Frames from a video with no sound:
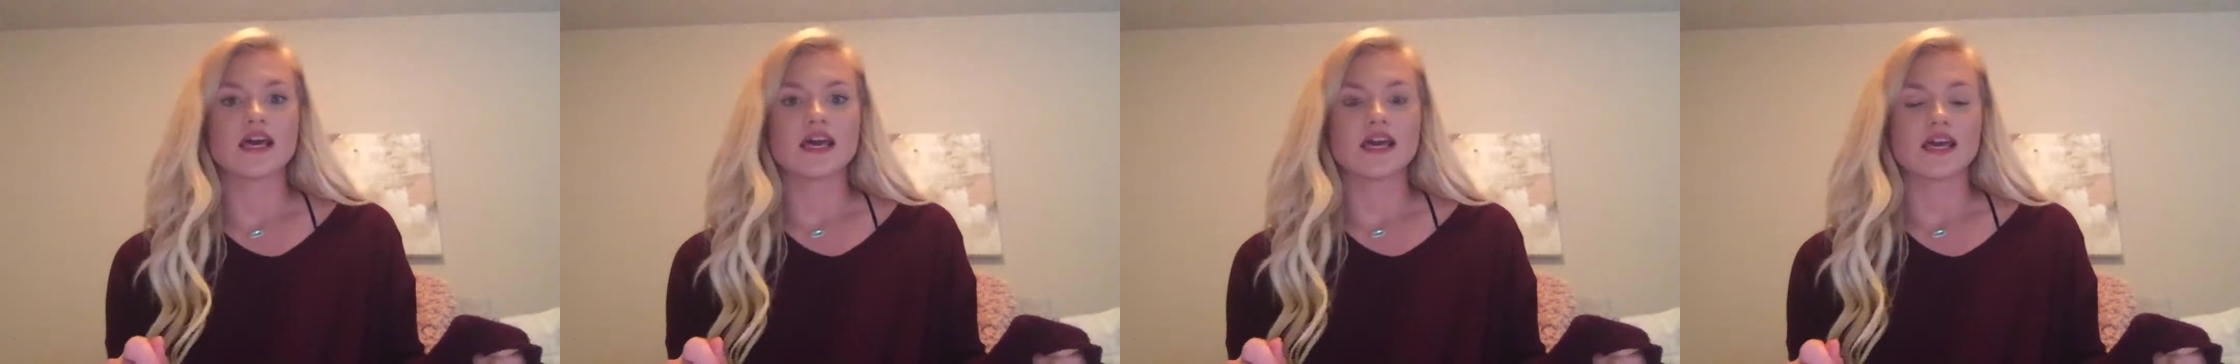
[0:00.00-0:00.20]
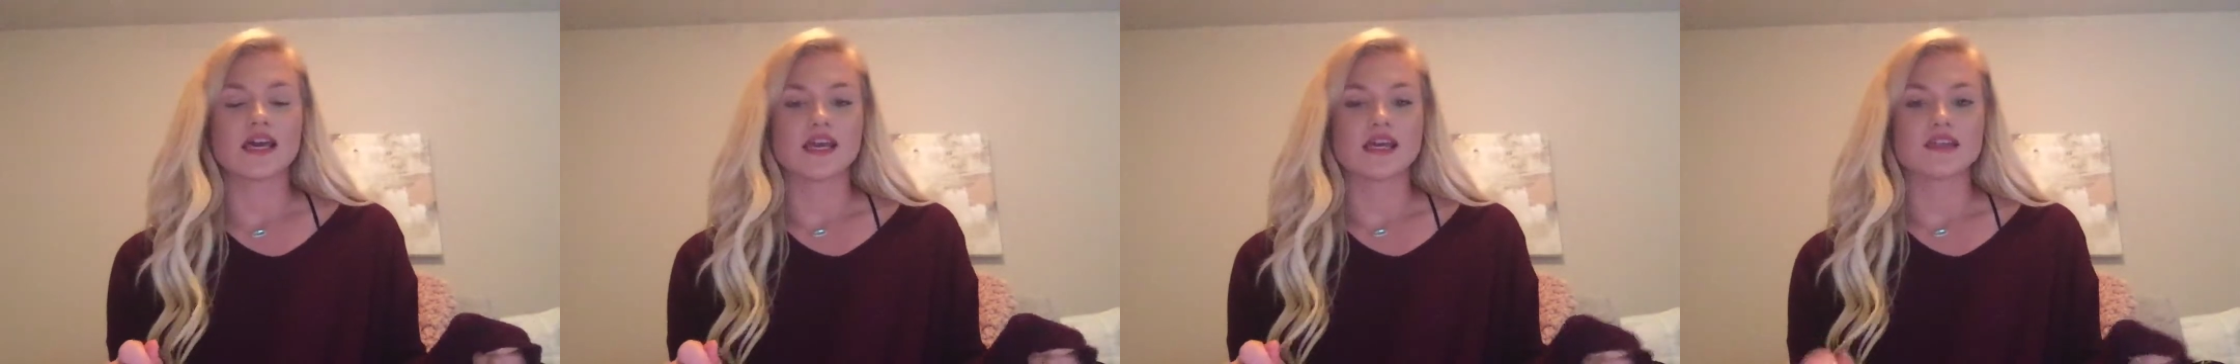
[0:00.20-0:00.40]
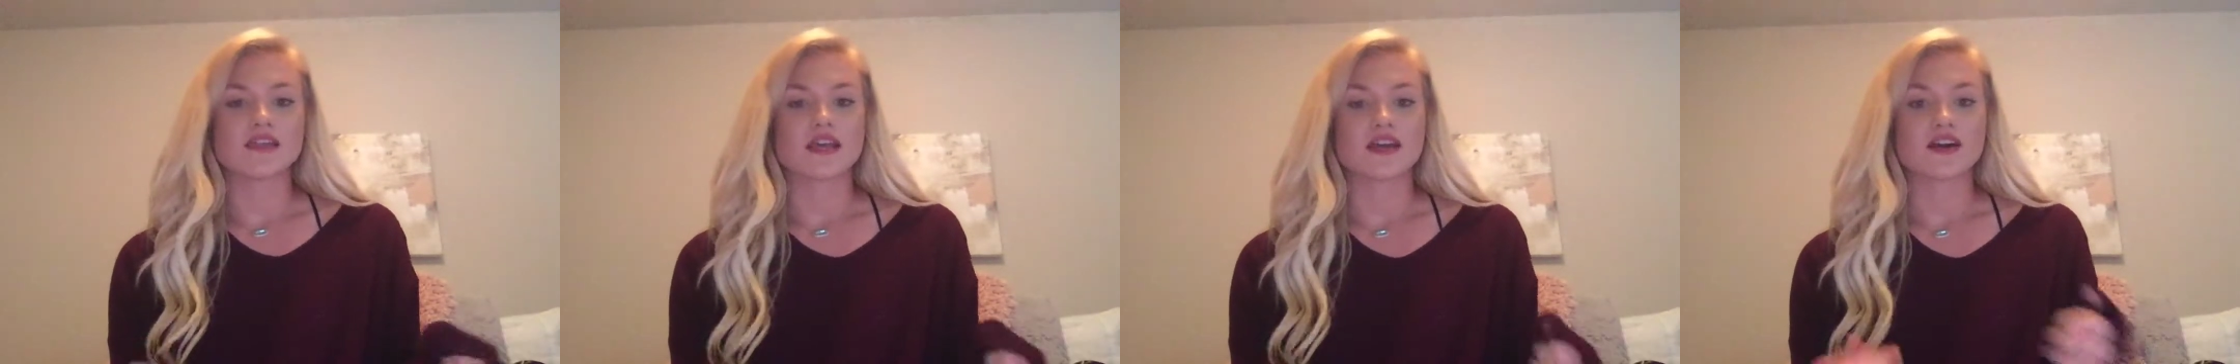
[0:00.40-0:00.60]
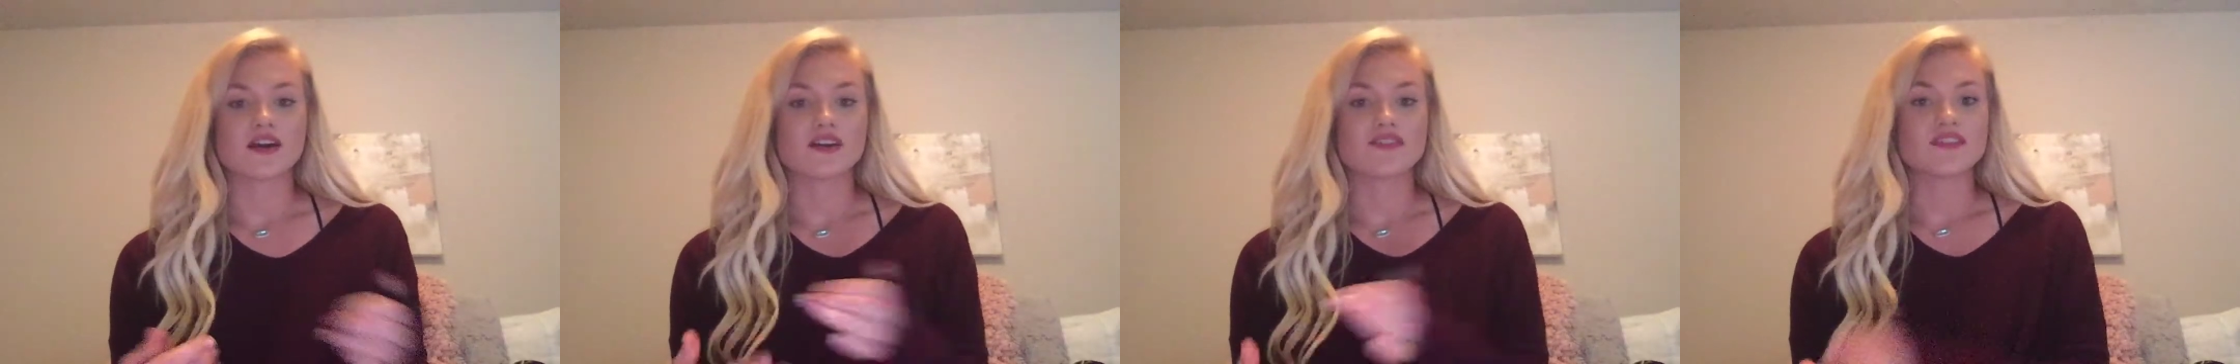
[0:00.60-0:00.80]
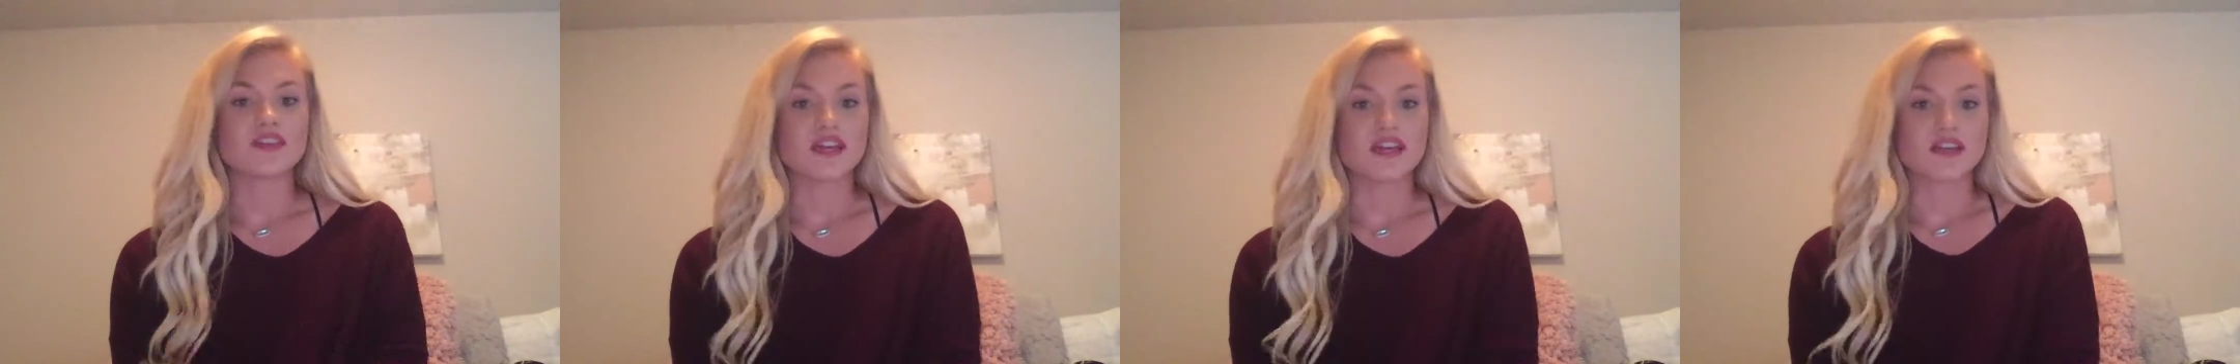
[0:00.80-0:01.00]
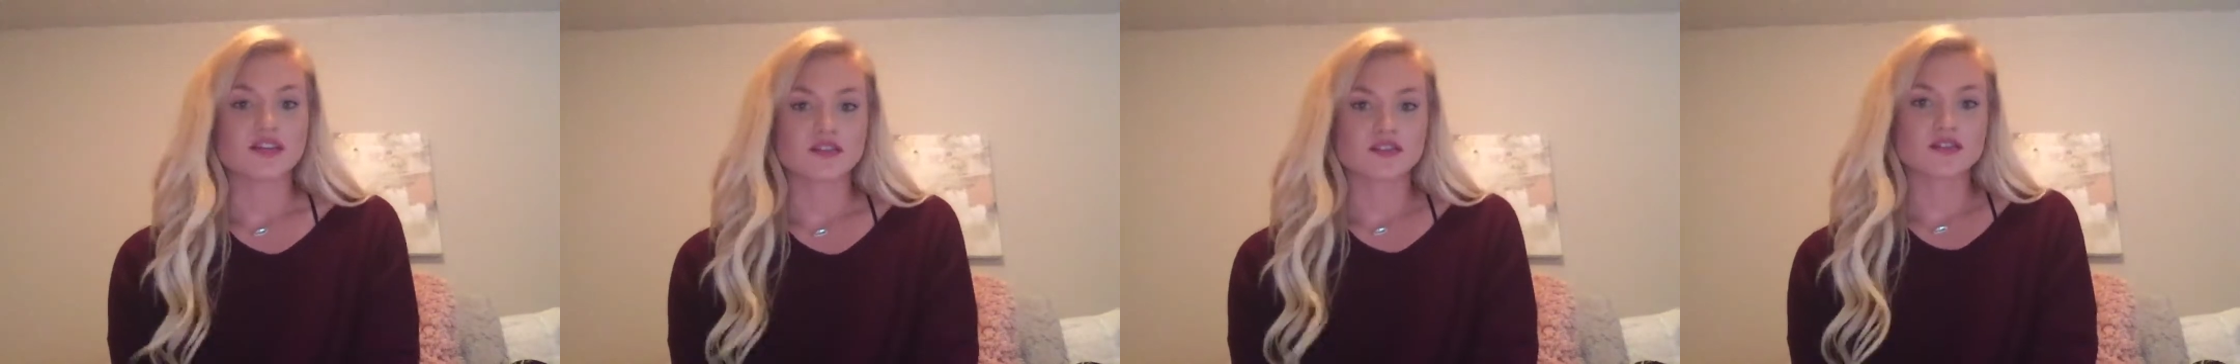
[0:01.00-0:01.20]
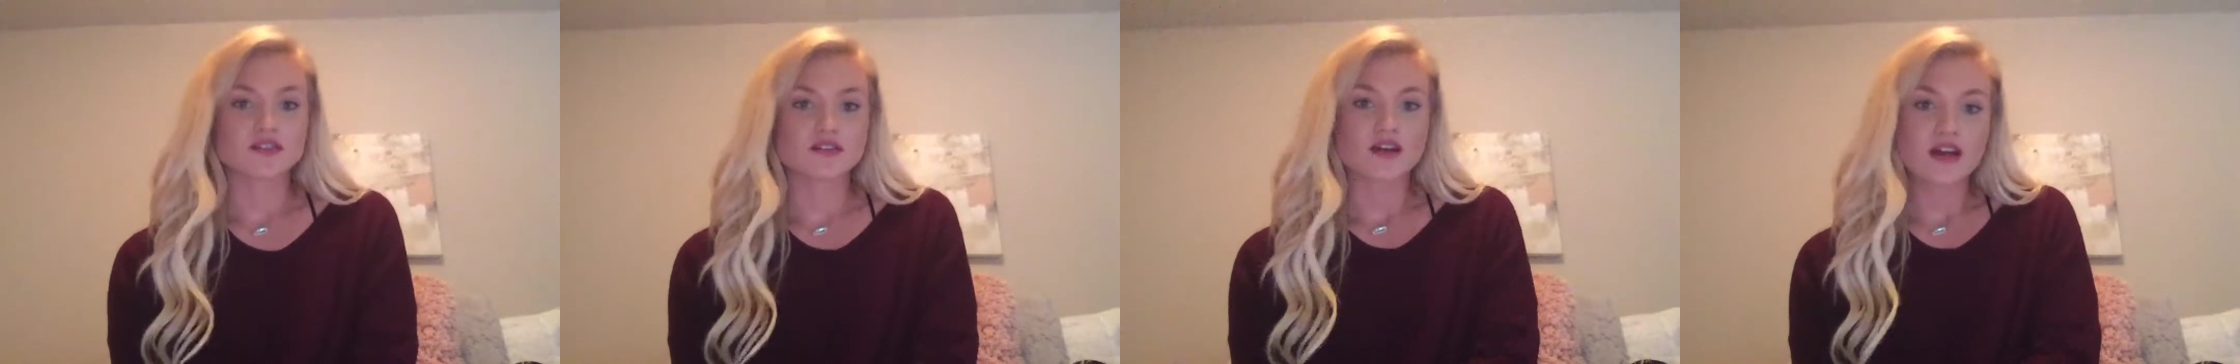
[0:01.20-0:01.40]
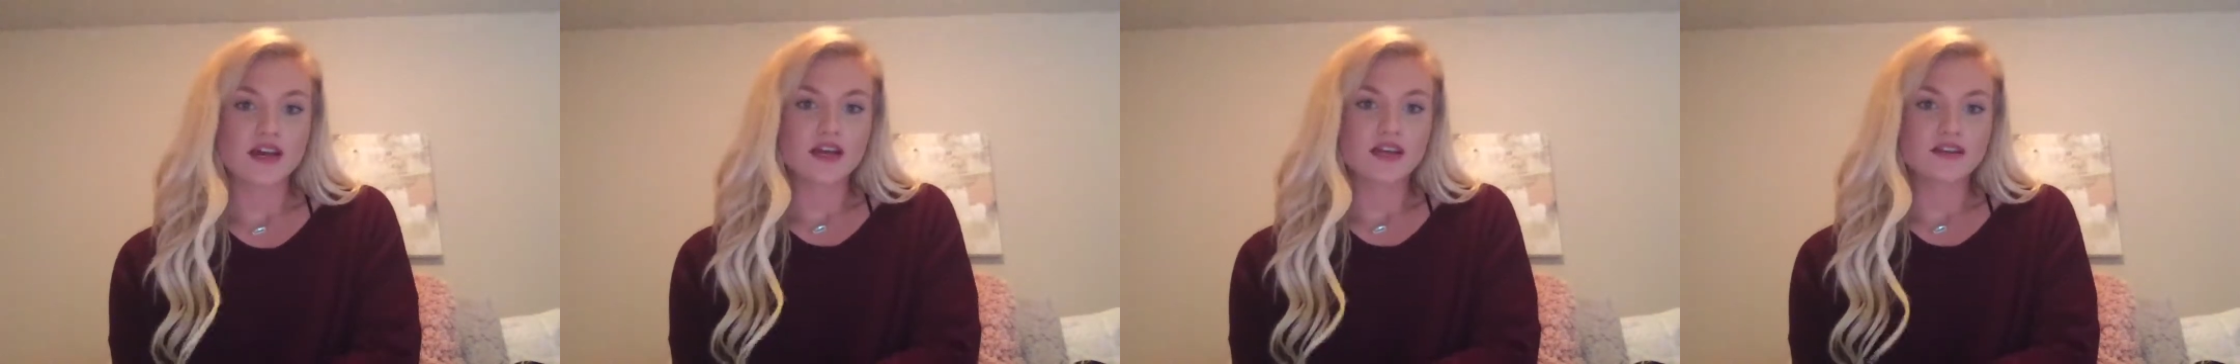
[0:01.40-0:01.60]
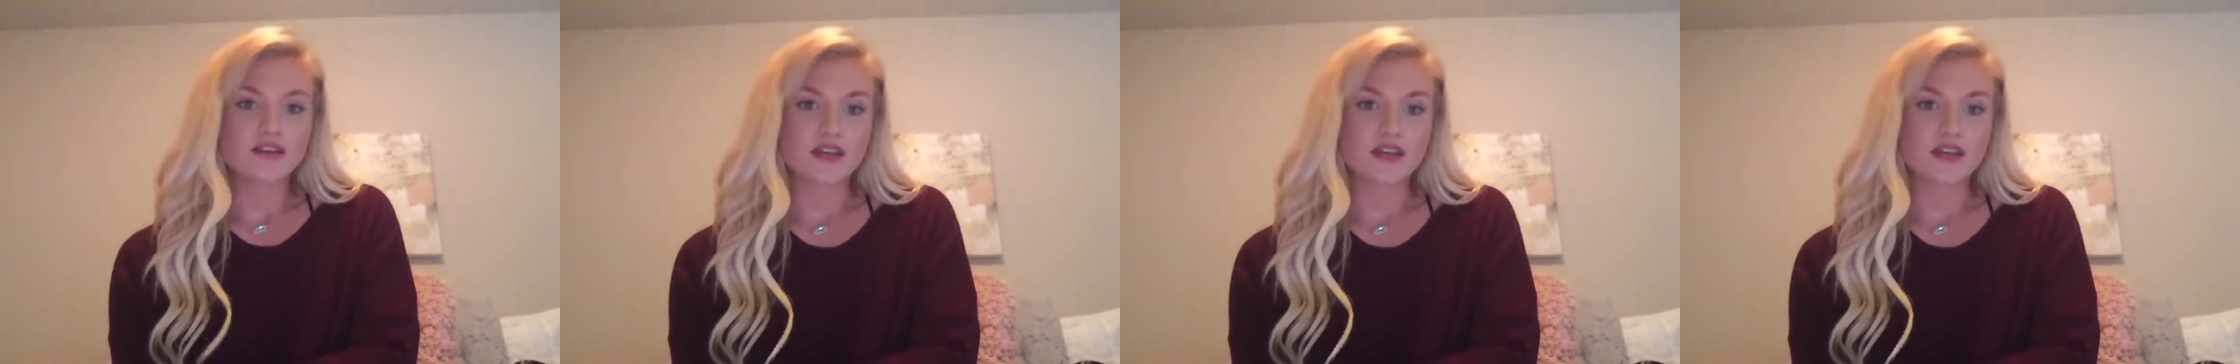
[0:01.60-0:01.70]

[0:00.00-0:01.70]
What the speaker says: and they got the answer right,